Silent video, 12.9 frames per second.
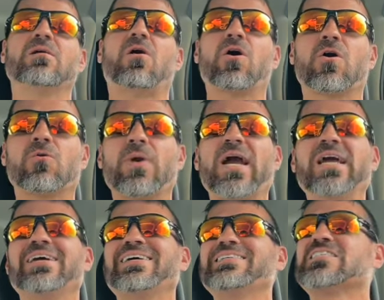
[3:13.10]
heart
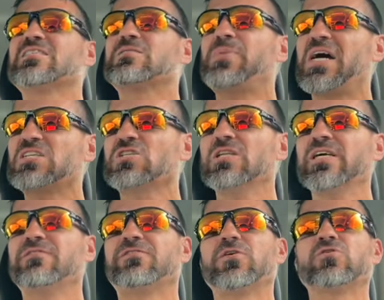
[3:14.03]
rate,
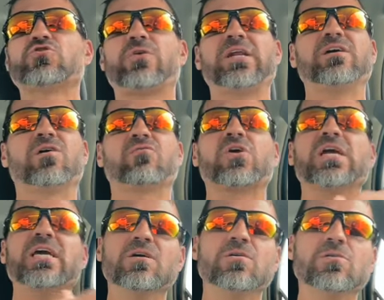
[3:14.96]
especially if you're training over
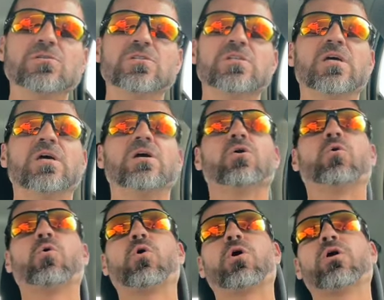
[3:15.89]
hills
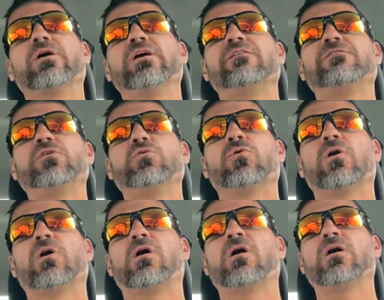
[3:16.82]
or if you
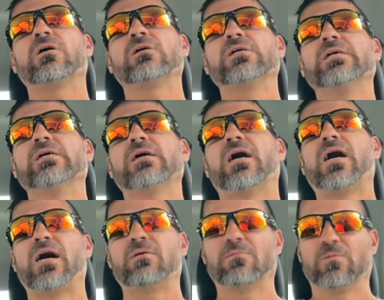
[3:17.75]
are
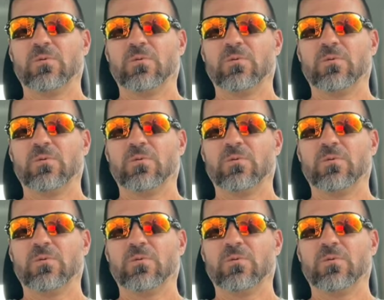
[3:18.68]
uh,